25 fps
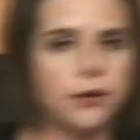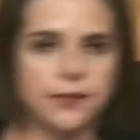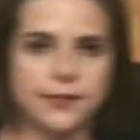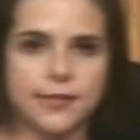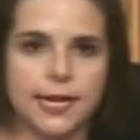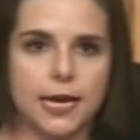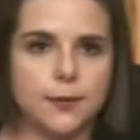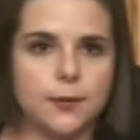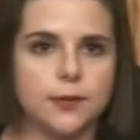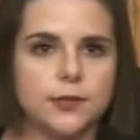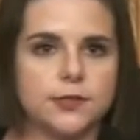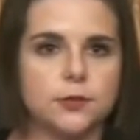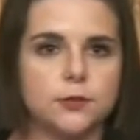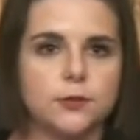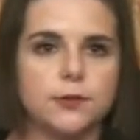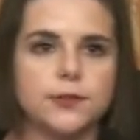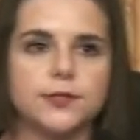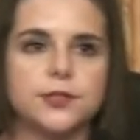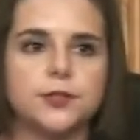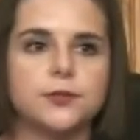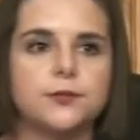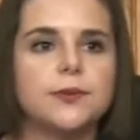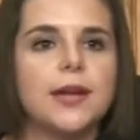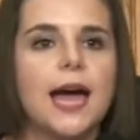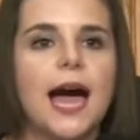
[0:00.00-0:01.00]
and cyber
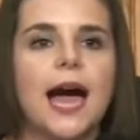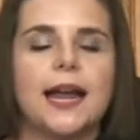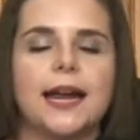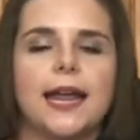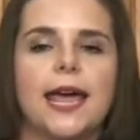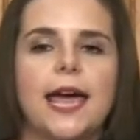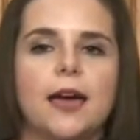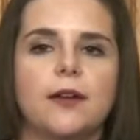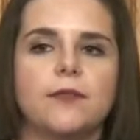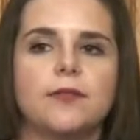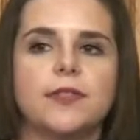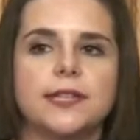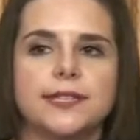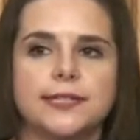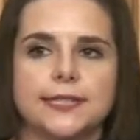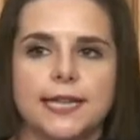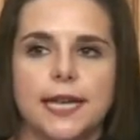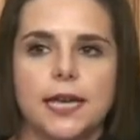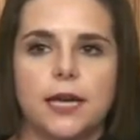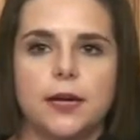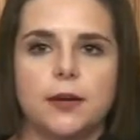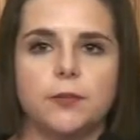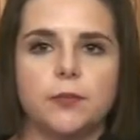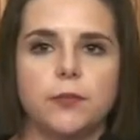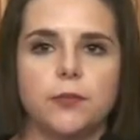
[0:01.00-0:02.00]
schools do not have the
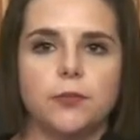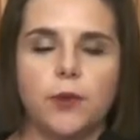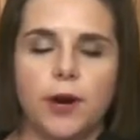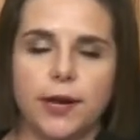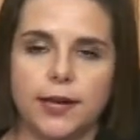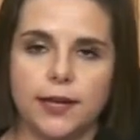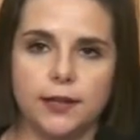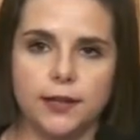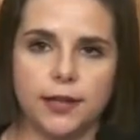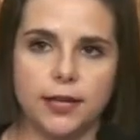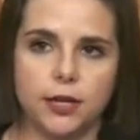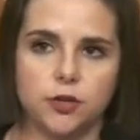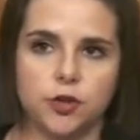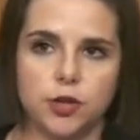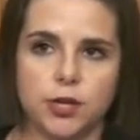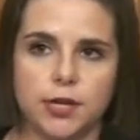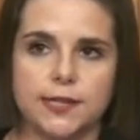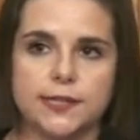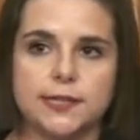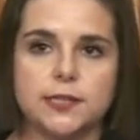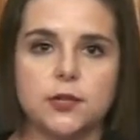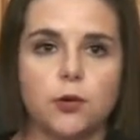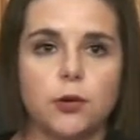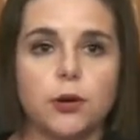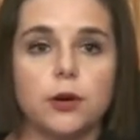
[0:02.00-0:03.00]
same
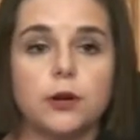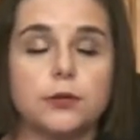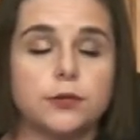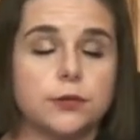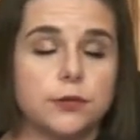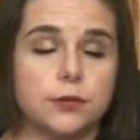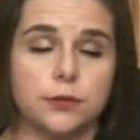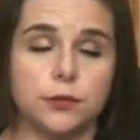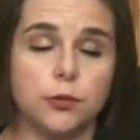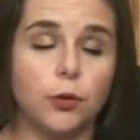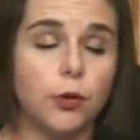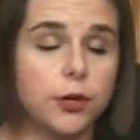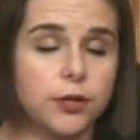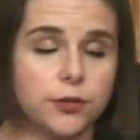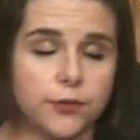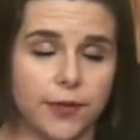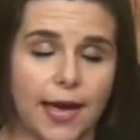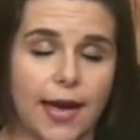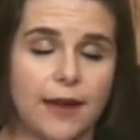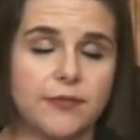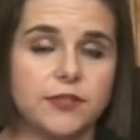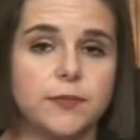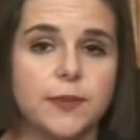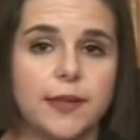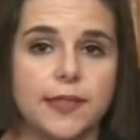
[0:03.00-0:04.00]
regulations or nor do they
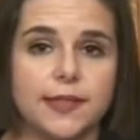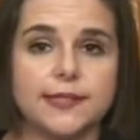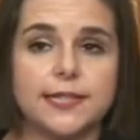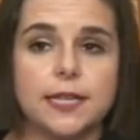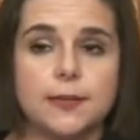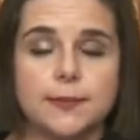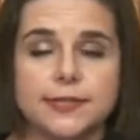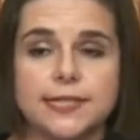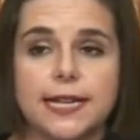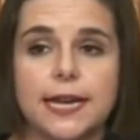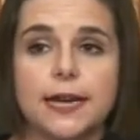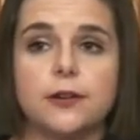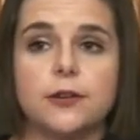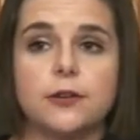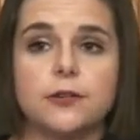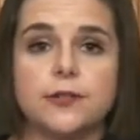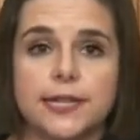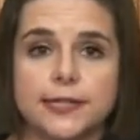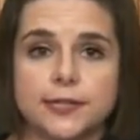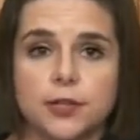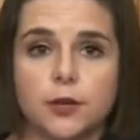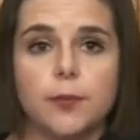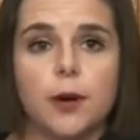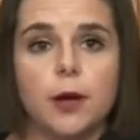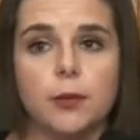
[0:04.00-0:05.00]
have to meet the same standards
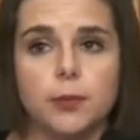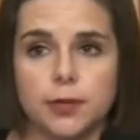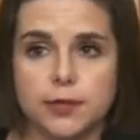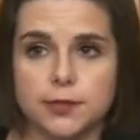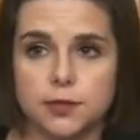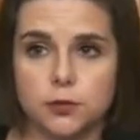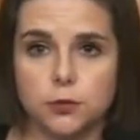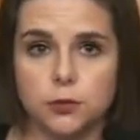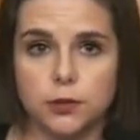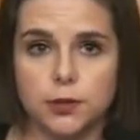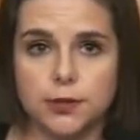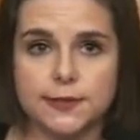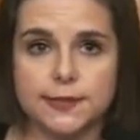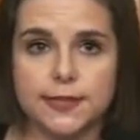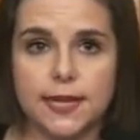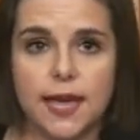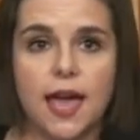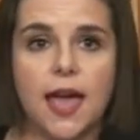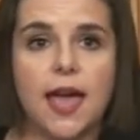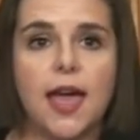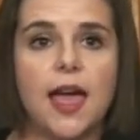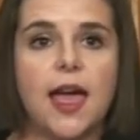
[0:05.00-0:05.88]
as our public schools.